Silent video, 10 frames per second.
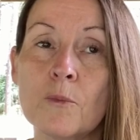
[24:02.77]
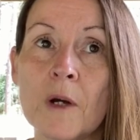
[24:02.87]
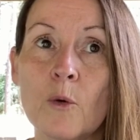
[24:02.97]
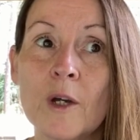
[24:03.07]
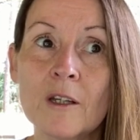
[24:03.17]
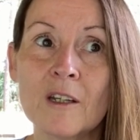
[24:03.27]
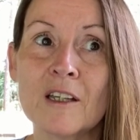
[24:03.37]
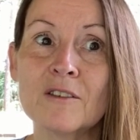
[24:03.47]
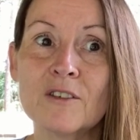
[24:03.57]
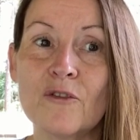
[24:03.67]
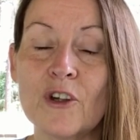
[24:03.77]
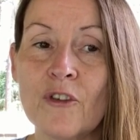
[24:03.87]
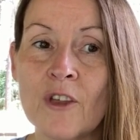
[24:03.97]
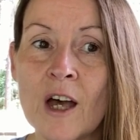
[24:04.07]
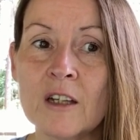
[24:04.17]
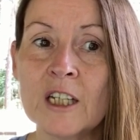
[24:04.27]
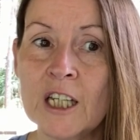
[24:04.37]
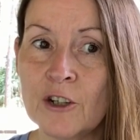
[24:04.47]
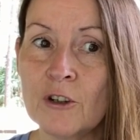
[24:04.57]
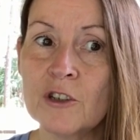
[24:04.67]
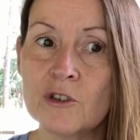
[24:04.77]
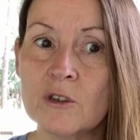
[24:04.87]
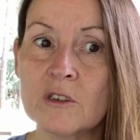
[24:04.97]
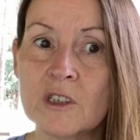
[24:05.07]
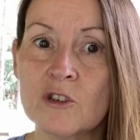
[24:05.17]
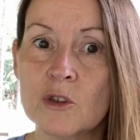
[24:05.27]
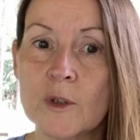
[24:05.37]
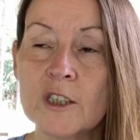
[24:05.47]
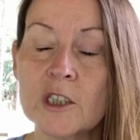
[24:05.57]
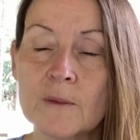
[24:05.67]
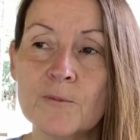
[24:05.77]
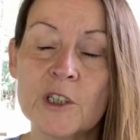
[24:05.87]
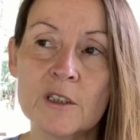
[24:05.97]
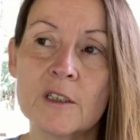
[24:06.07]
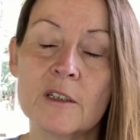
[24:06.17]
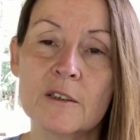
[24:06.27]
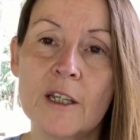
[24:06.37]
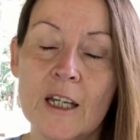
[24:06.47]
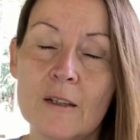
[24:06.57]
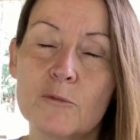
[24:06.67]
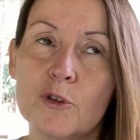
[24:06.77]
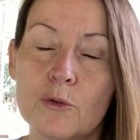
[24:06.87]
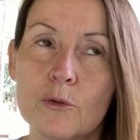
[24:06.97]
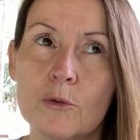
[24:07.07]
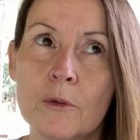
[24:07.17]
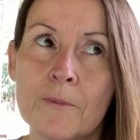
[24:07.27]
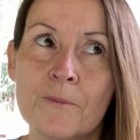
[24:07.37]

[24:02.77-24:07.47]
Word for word: through my awakening and stuff like that and healing certain situations, these things came to